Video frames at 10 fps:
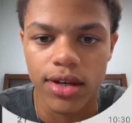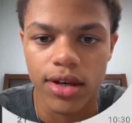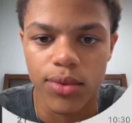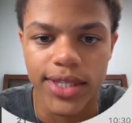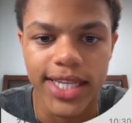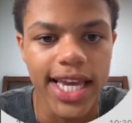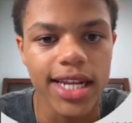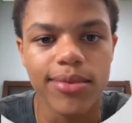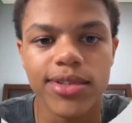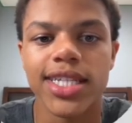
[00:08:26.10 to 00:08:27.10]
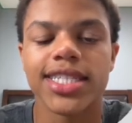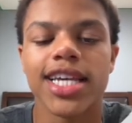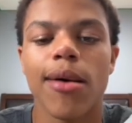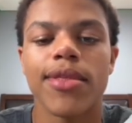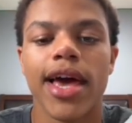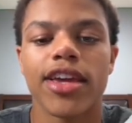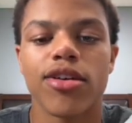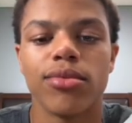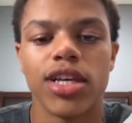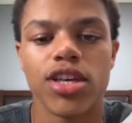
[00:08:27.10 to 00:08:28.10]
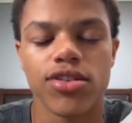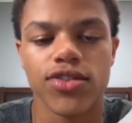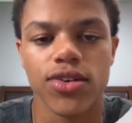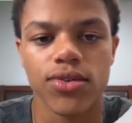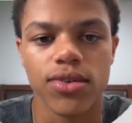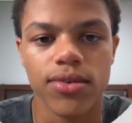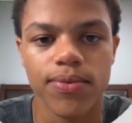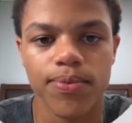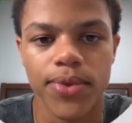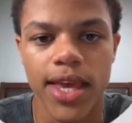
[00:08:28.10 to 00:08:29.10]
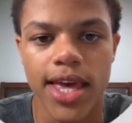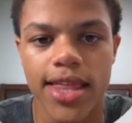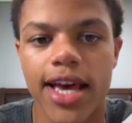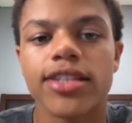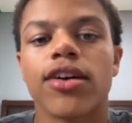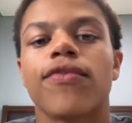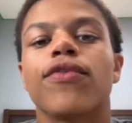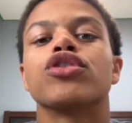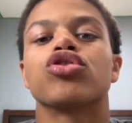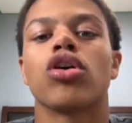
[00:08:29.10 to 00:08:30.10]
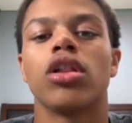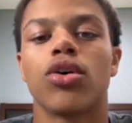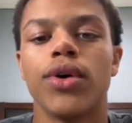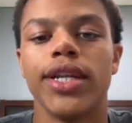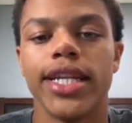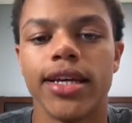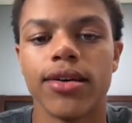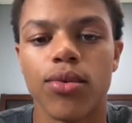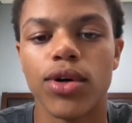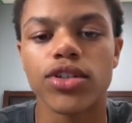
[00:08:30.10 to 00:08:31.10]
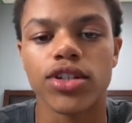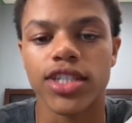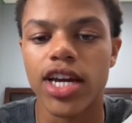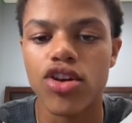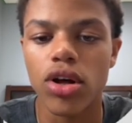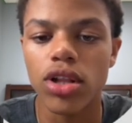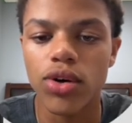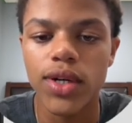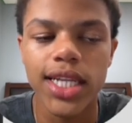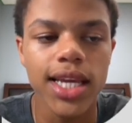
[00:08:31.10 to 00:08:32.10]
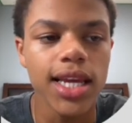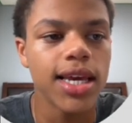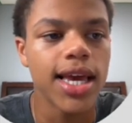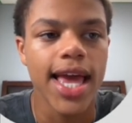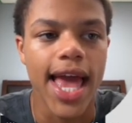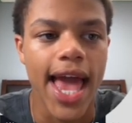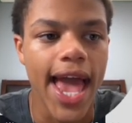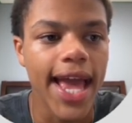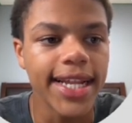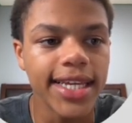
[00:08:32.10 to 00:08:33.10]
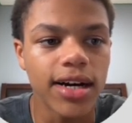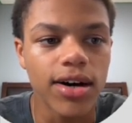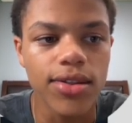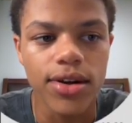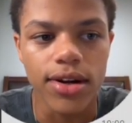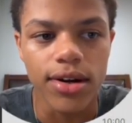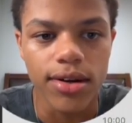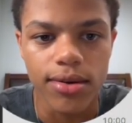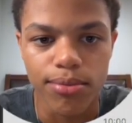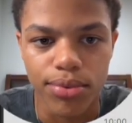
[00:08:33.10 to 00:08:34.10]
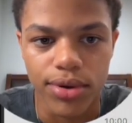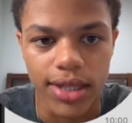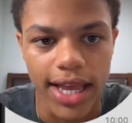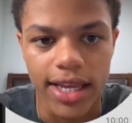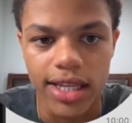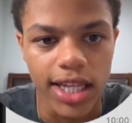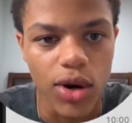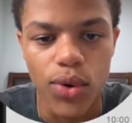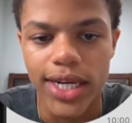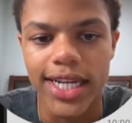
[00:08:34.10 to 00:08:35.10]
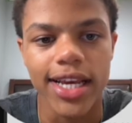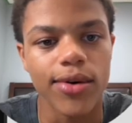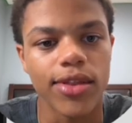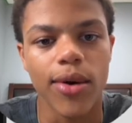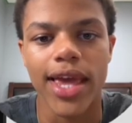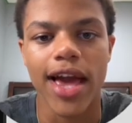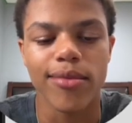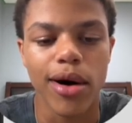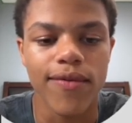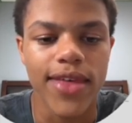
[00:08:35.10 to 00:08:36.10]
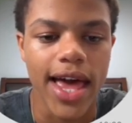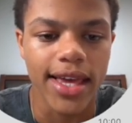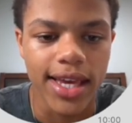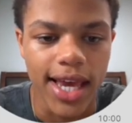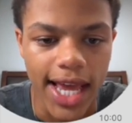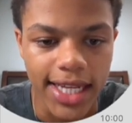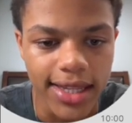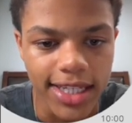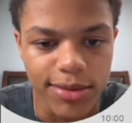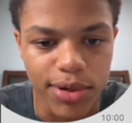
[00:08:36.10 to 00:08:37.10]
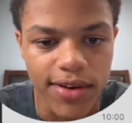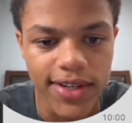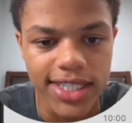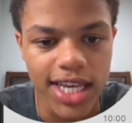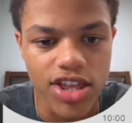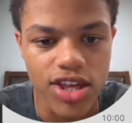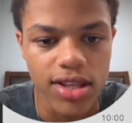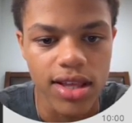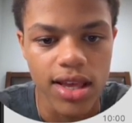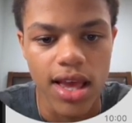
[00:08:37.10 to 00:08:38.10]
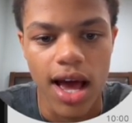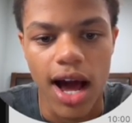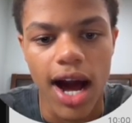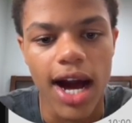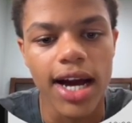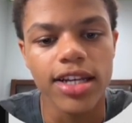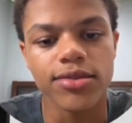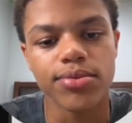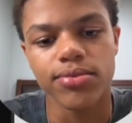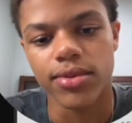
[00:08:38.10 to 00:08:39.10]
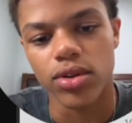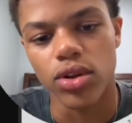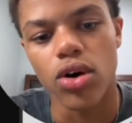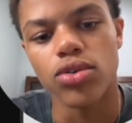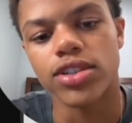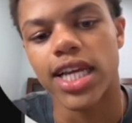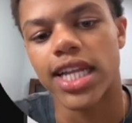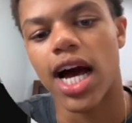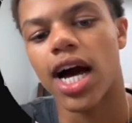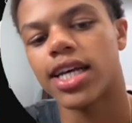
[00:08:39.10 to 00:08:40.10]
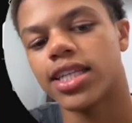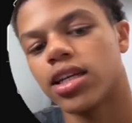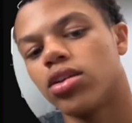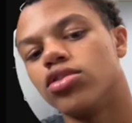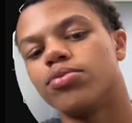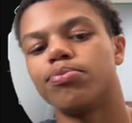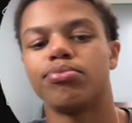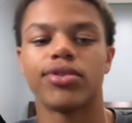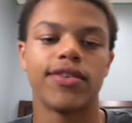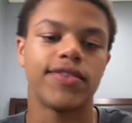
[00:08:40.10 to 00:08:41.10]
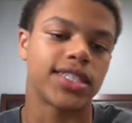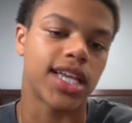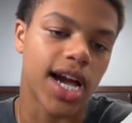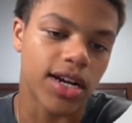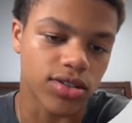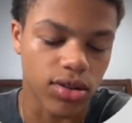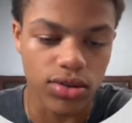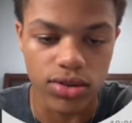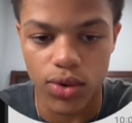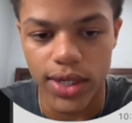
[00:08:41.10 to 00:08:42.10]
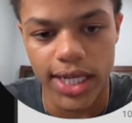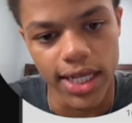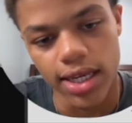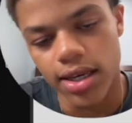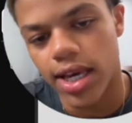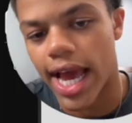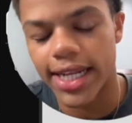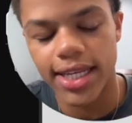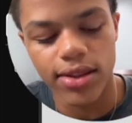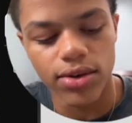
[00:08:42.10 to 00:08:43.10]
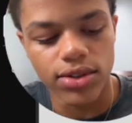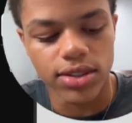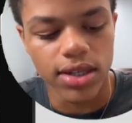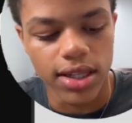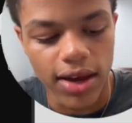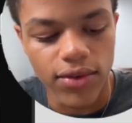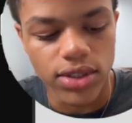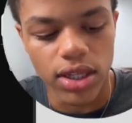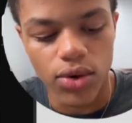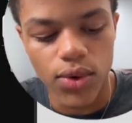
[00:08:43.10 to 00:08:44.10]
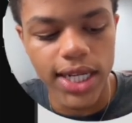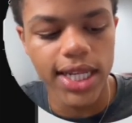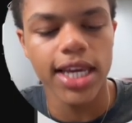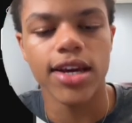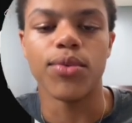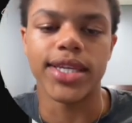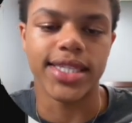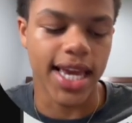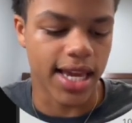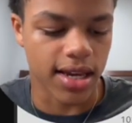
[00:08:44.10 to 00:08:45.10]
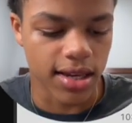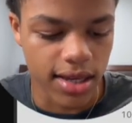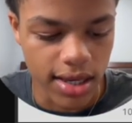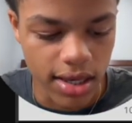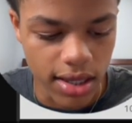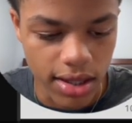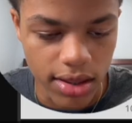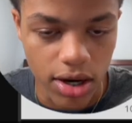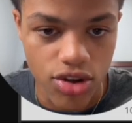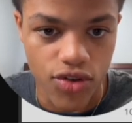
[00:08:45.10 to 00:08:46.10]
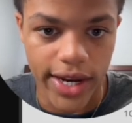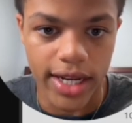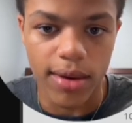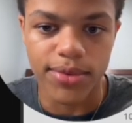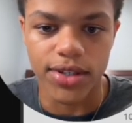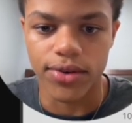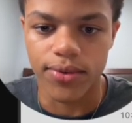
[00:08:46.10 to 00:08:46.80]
We take it up to the top of that accumulation zone. That is our first draw liquidity. What is our second draw liquidity? Any other liquidity that we have above that. Any of these previous session highs, lows, data highs, data lows, previous day highs or lows liquidity. Any of those levels of liquidity, we take our trade up to.